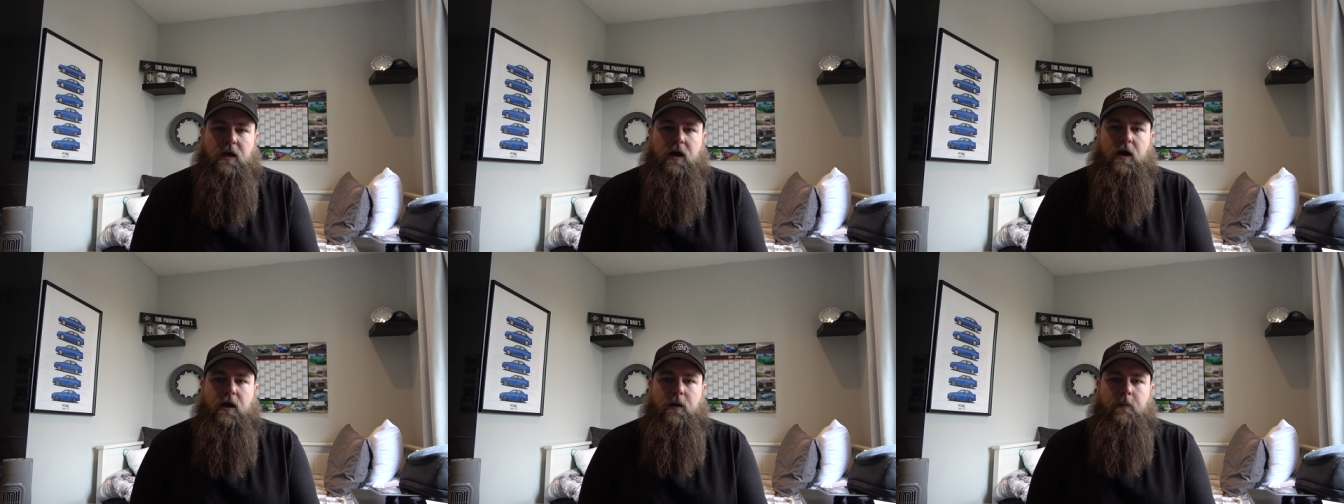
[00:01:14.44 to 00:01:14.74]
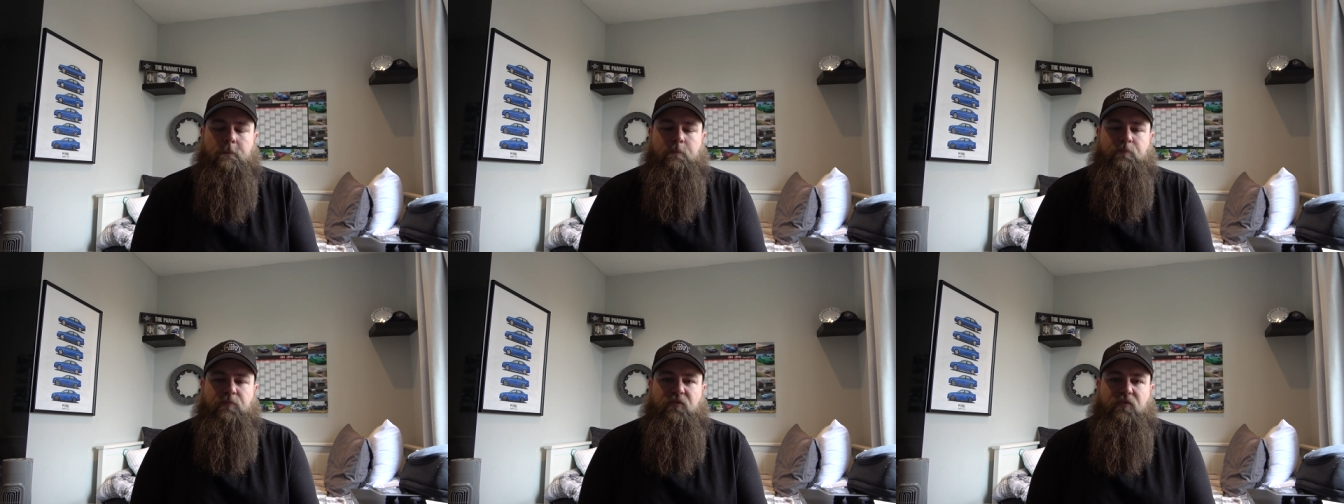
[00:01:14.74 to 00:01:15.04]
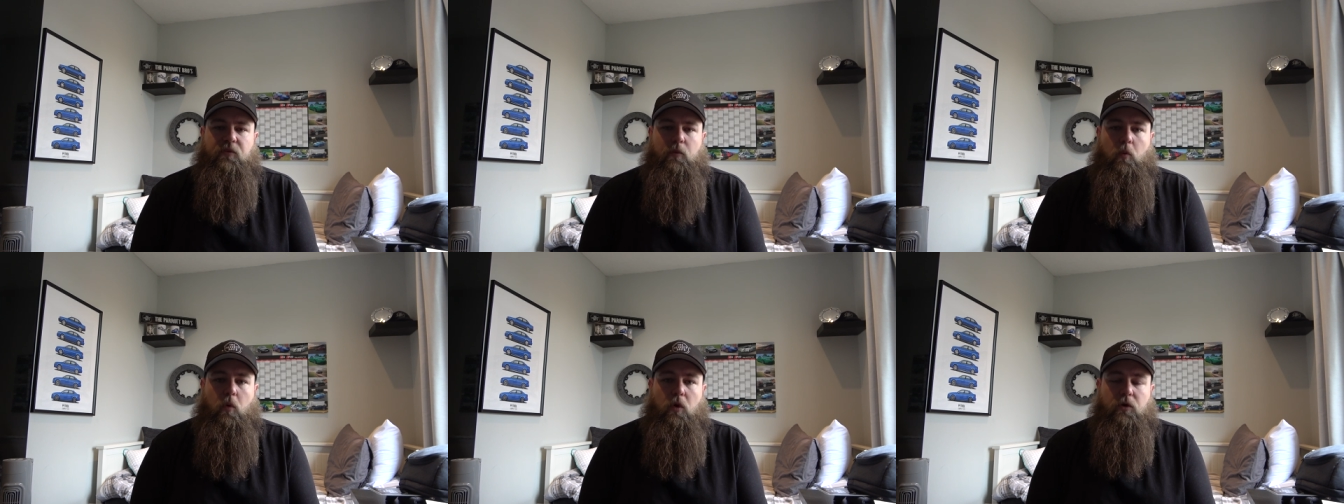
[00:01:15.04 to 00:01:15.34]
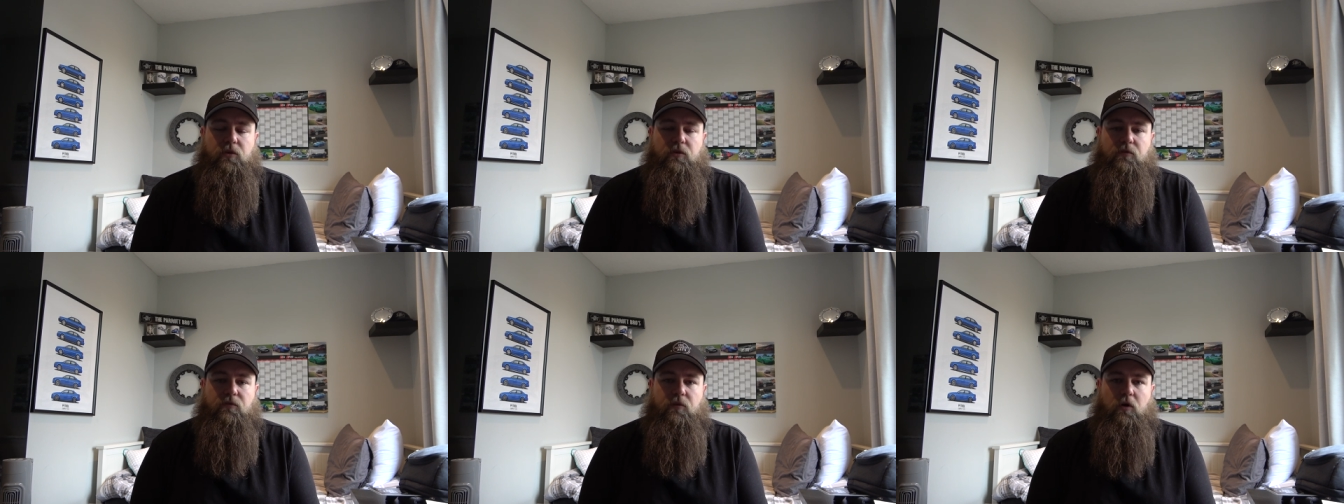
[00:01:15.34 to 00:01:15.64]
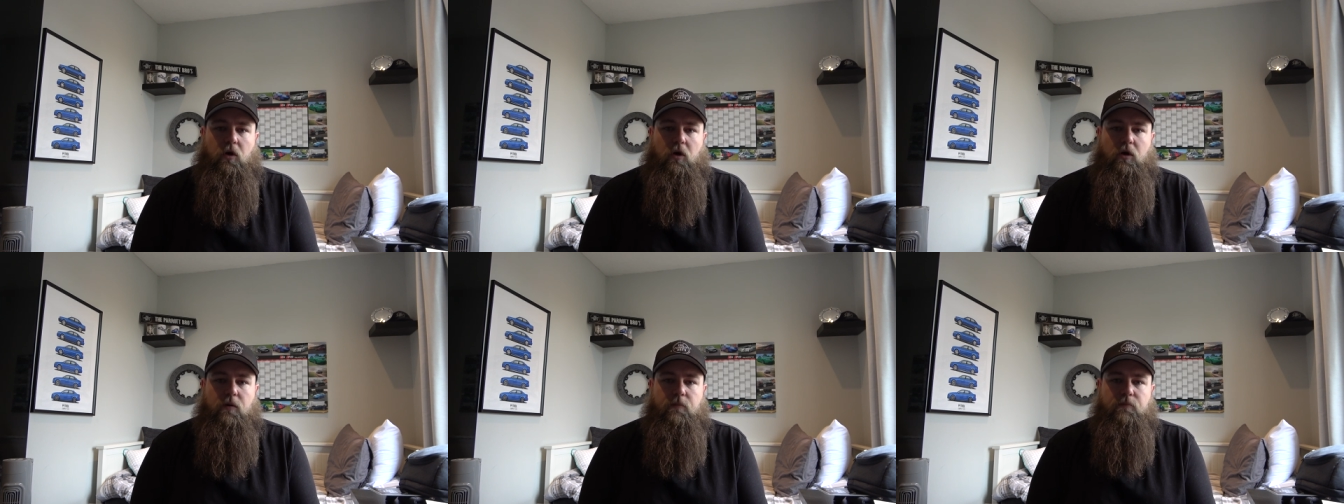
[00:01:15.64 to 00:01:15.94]
um, from what you've
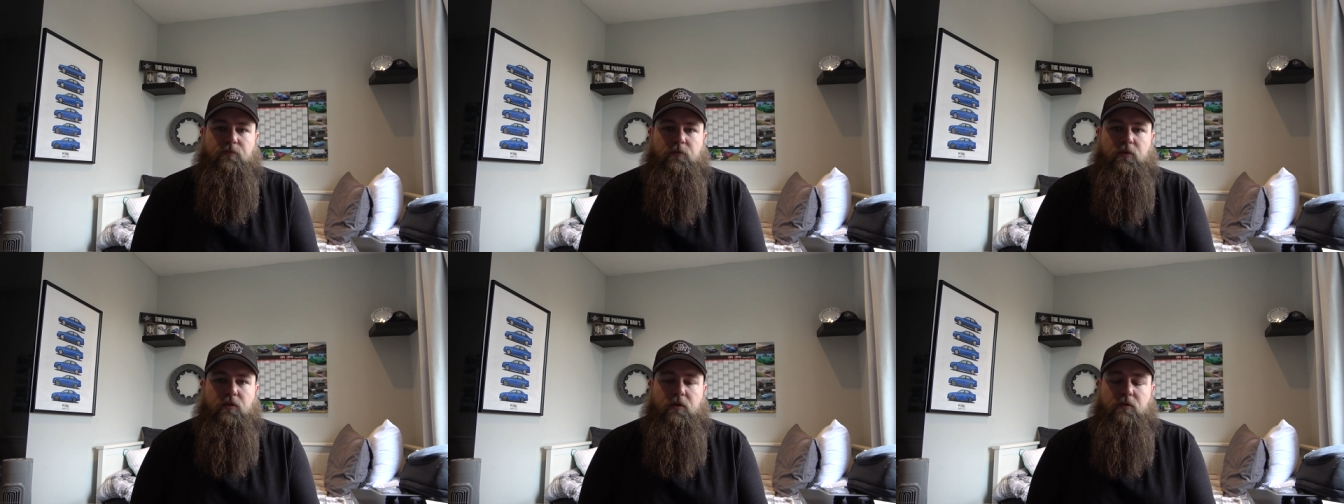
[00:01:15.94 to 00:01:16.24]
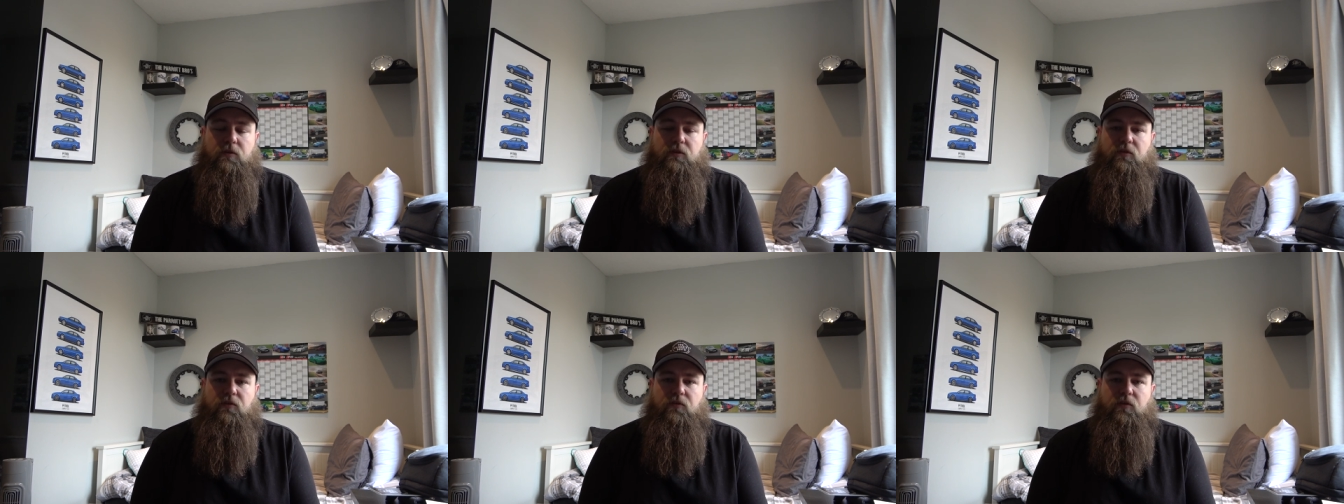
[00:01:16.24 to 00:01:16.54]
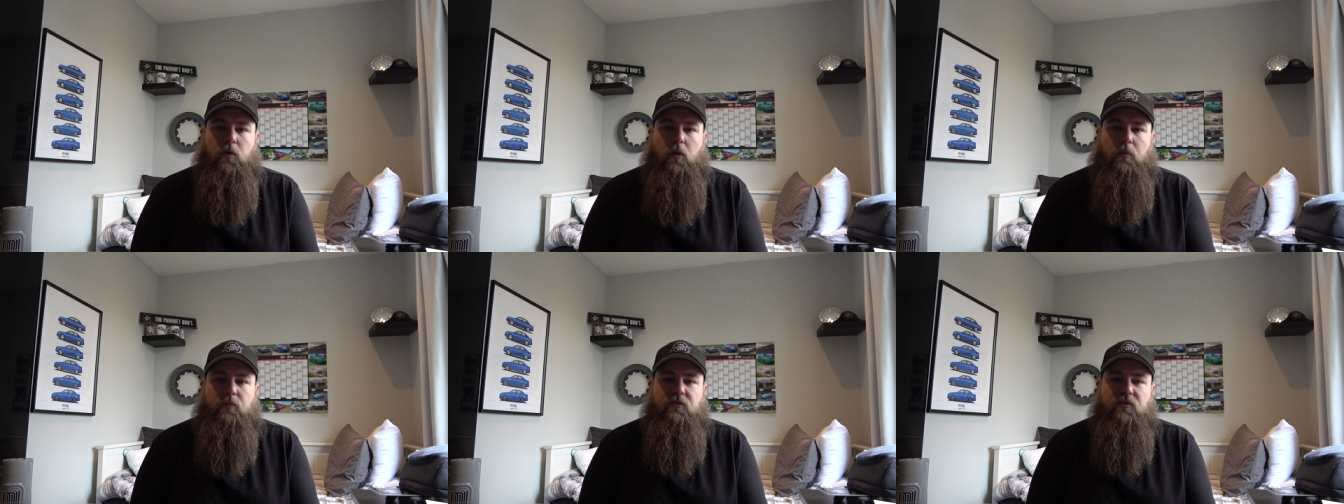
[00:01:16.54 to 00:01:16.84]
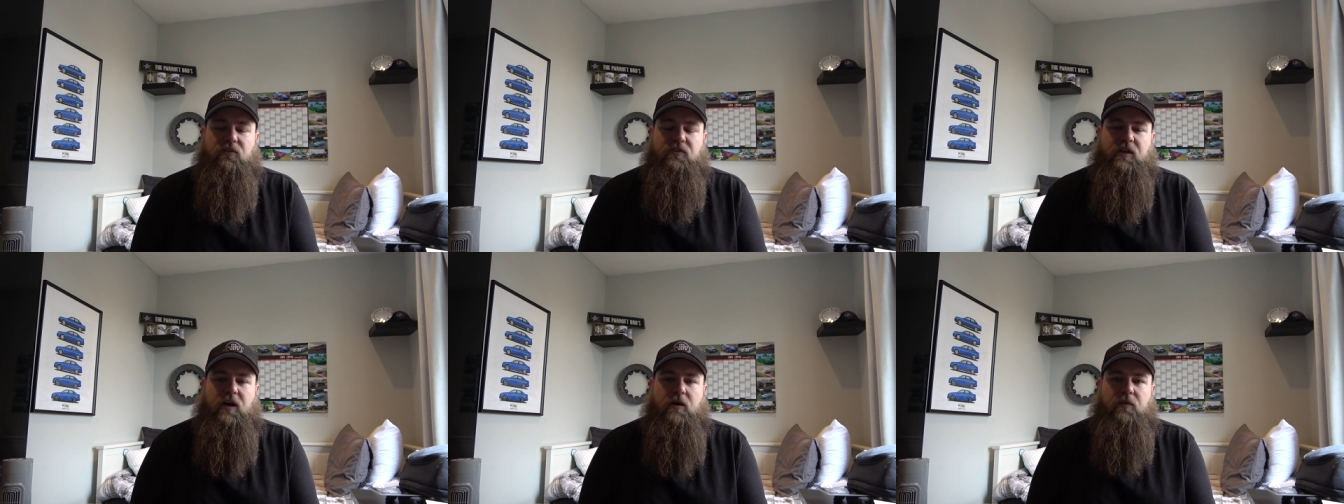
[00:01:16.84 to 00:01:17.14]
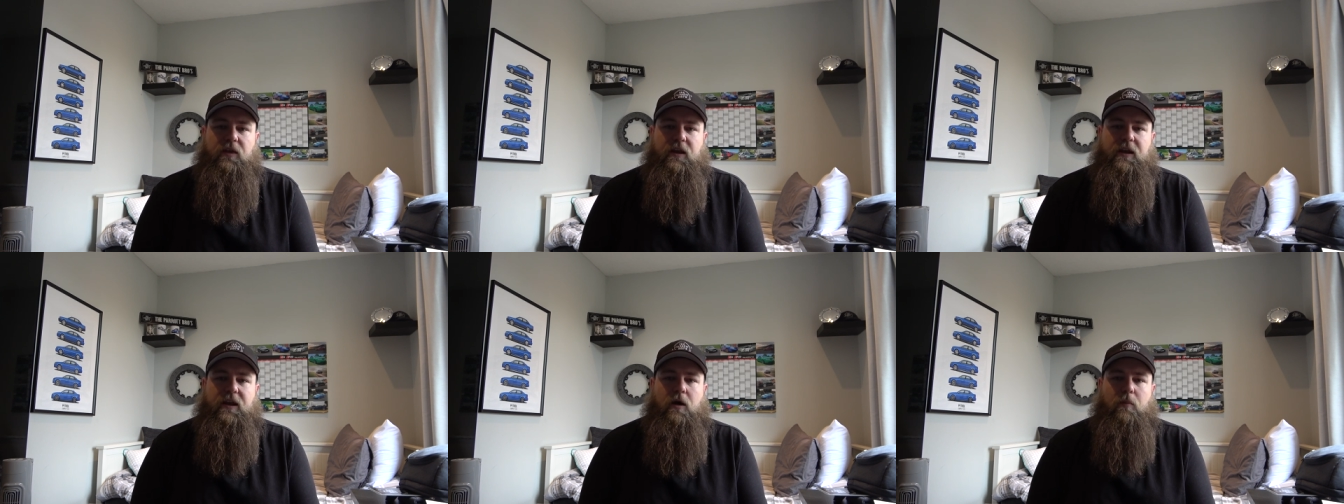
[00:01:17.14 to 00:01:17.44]
got, there is a few options out there.